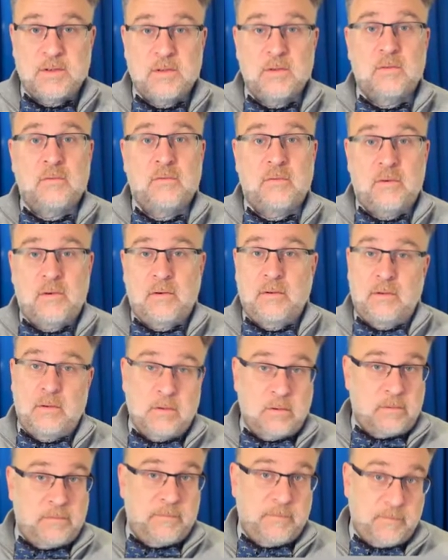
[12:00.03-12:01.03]
is over,
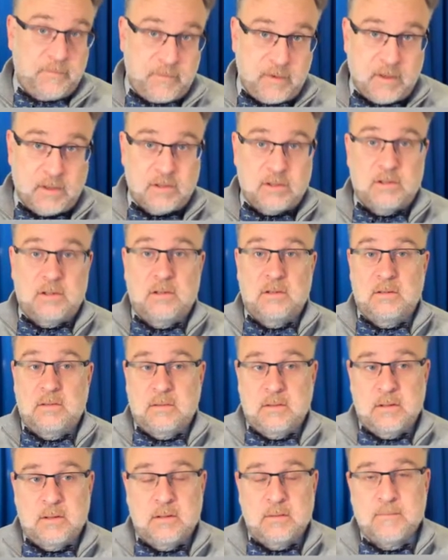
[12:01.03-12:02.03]
you're finished.
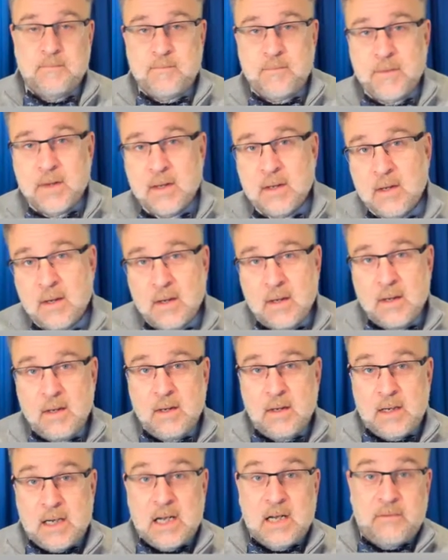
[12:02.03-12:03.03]

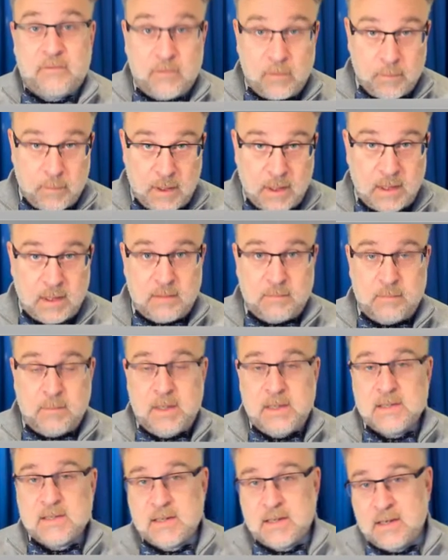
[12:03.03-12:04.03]
And for me, it
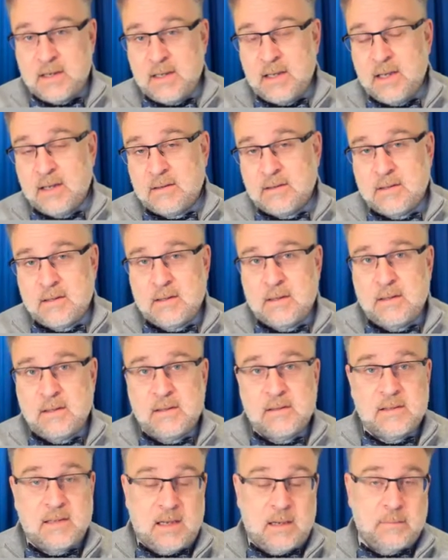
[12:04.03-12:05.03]
means that I get the
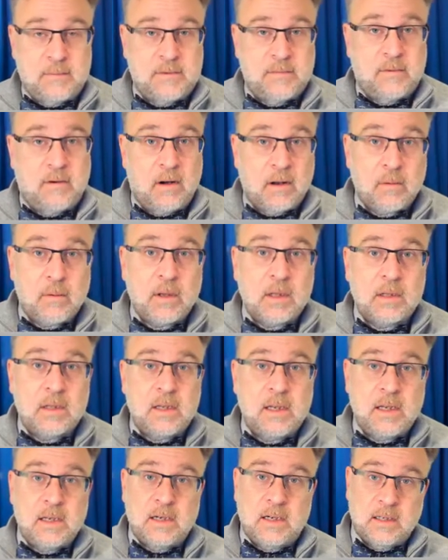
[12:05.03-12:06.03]
exams very
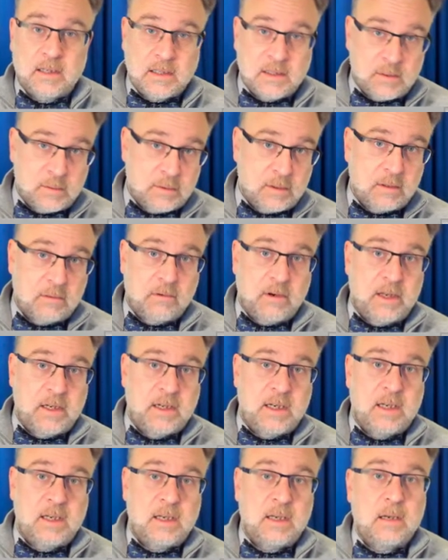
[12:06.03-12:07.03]
quickly, and I can do the
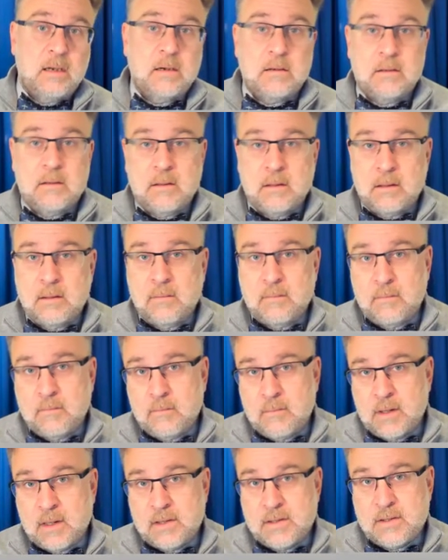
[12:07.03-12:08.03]
grading
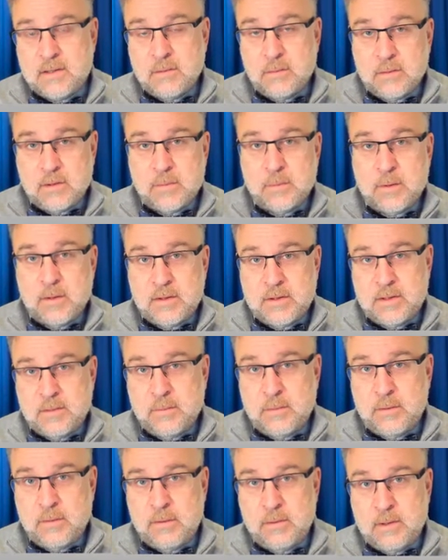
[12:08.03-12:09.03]
as soon as
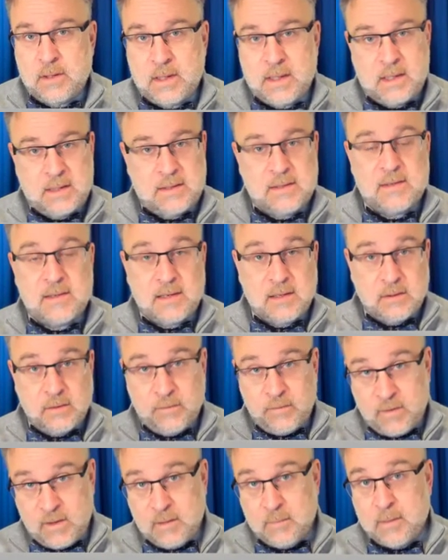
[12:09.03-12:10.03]
possible and send you
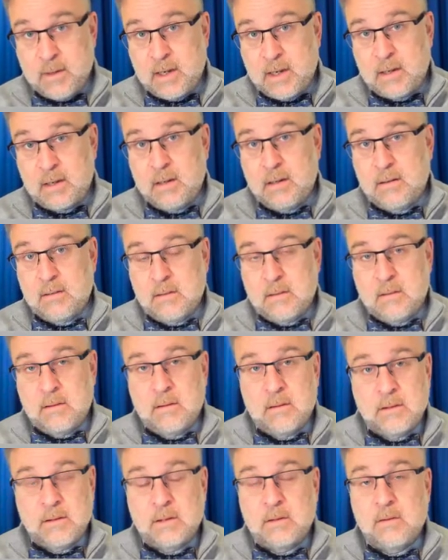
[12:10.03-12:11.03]
feedback
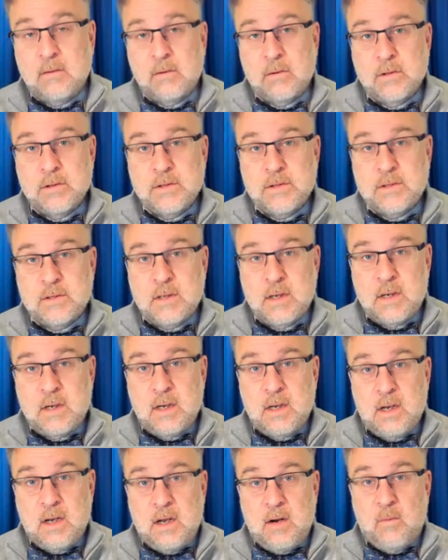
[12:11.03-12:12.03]
on the course
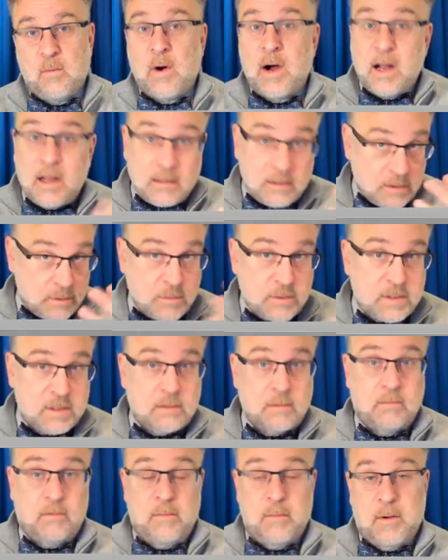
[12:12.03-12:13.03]
while you
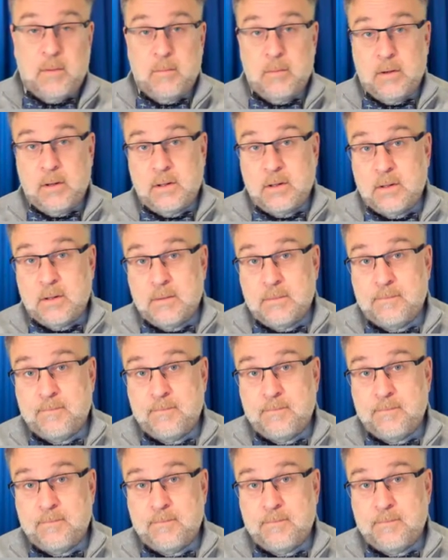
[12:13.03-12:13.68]
still remember it.